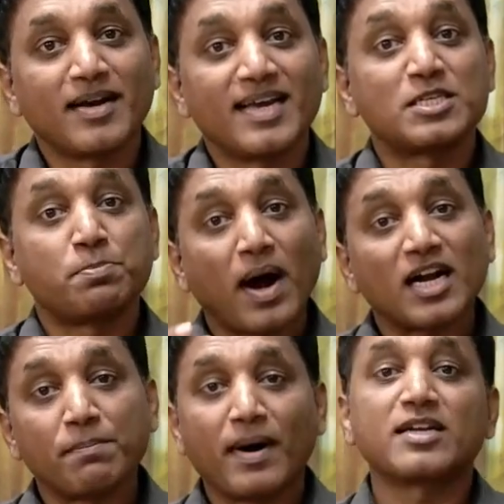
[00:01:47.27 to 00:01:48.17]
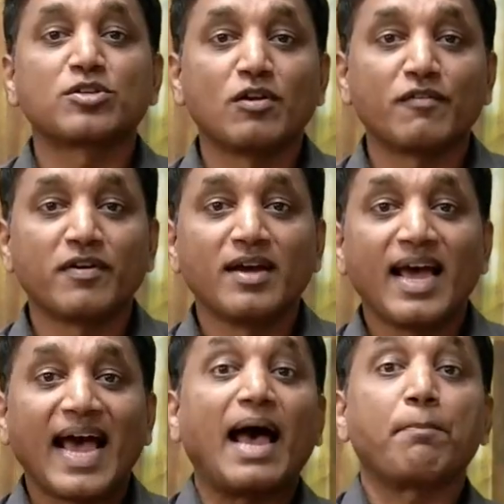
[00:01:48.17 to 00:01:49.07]
is part and parcel of
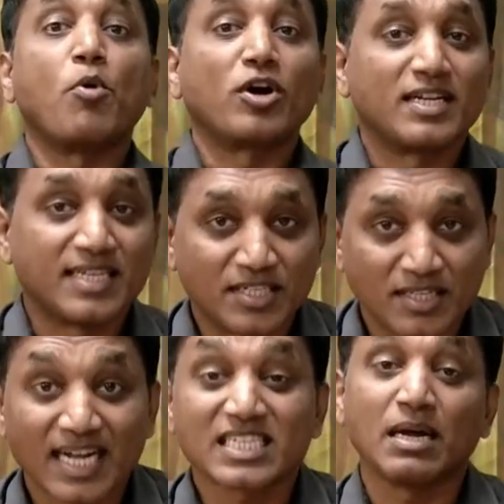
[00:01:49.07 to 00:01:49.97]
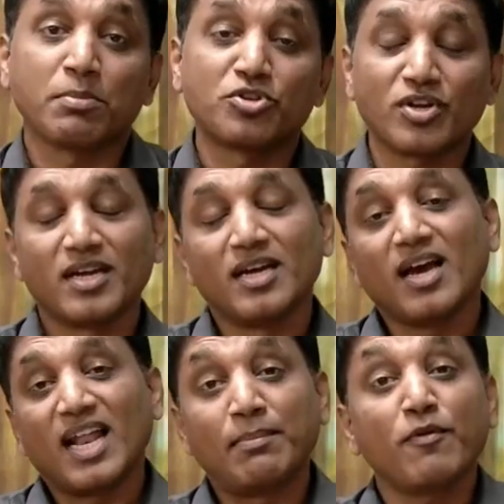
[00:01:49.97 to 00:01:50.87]
app modernization. That's number 3.
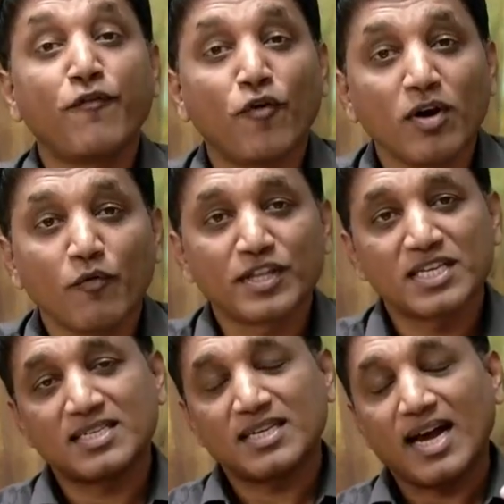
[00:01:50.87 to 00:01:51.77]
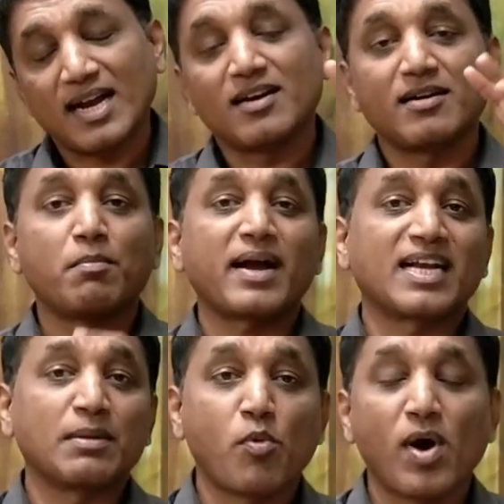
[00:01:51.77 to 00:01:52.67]
And number 4, which is under
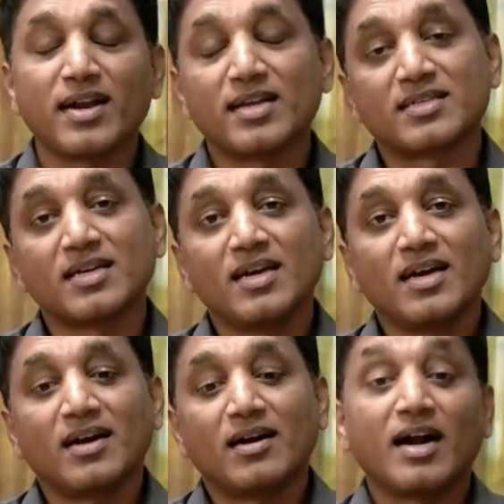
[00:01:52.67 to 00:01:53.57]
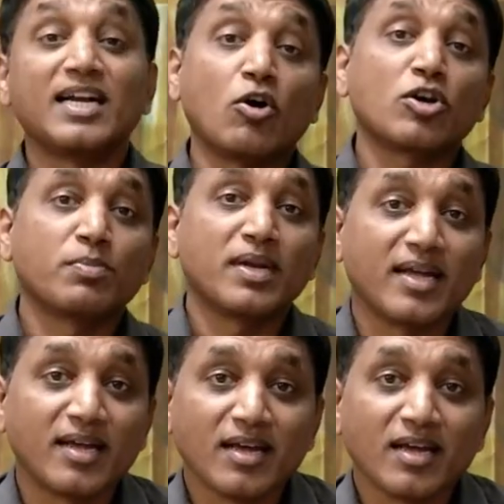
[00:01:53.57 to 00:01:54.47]
bucket number 1, is
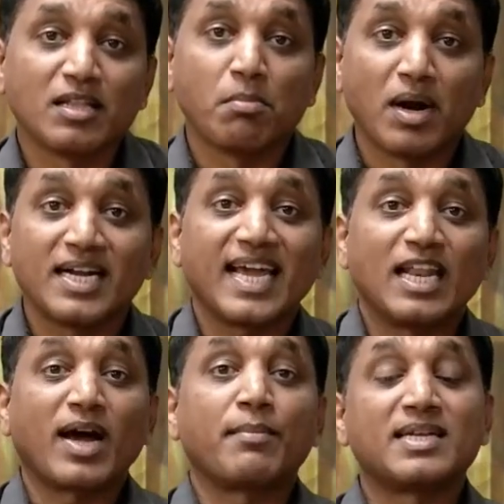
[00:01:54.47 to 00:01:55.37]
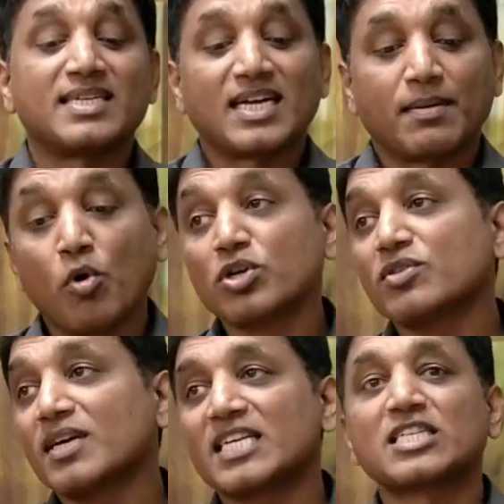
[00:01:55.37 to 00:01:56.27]
undoubtedly the multi-environment setup. Most of
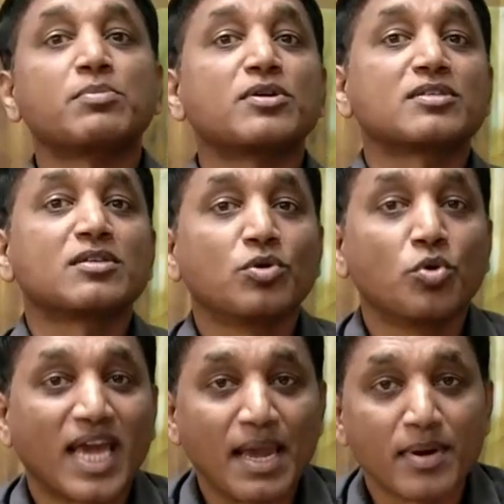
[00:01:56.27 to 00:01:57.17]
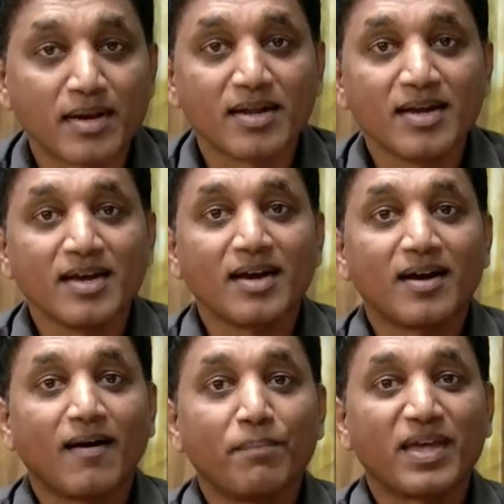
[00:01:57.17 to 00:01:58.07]
the customers who came in,
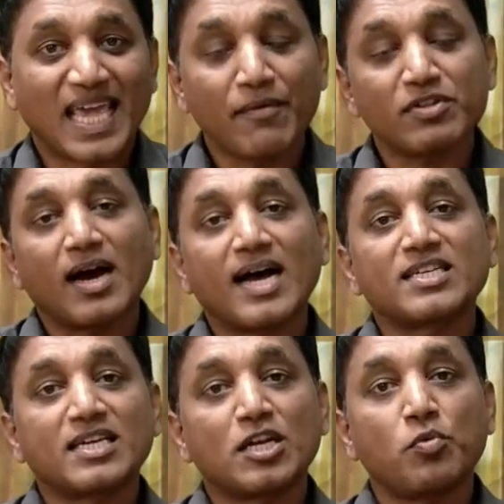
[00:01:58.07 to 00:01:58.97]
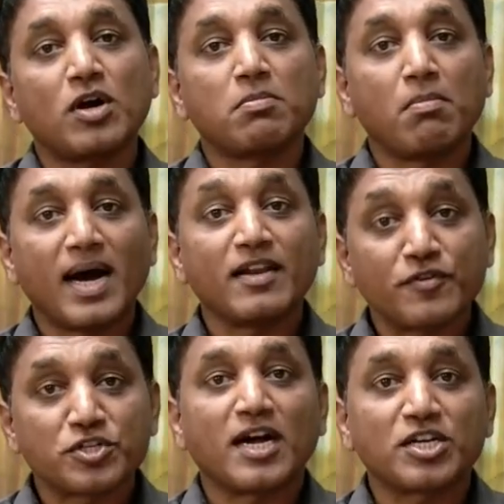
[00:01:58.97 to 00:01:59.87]
they came with us saying, you know what, my
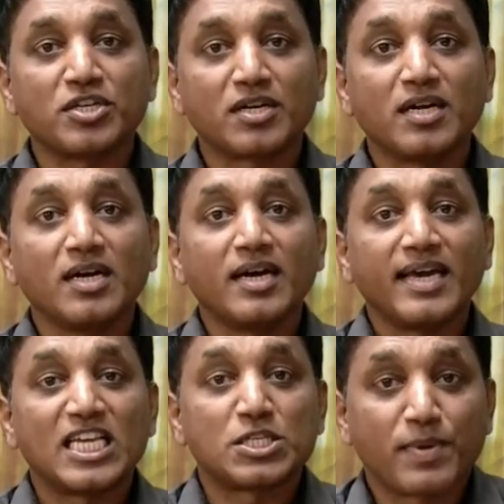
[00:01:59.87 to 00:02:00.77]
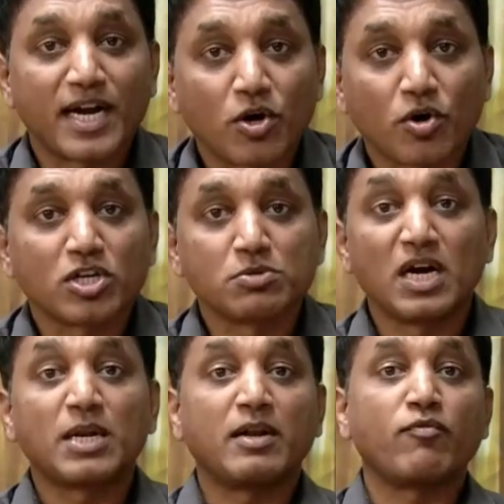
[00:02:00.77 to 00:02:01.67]
infrastructure is spread across
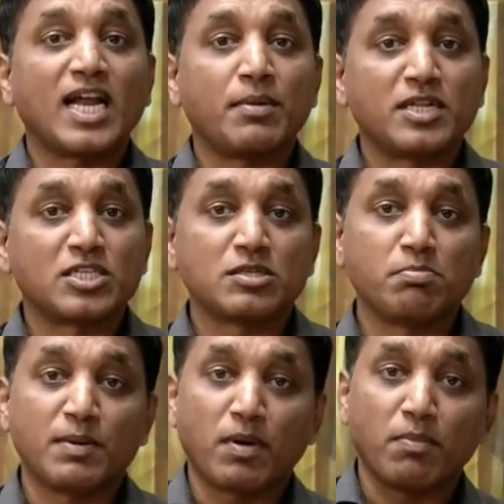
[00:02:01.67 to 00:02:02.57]
multiple environments, be it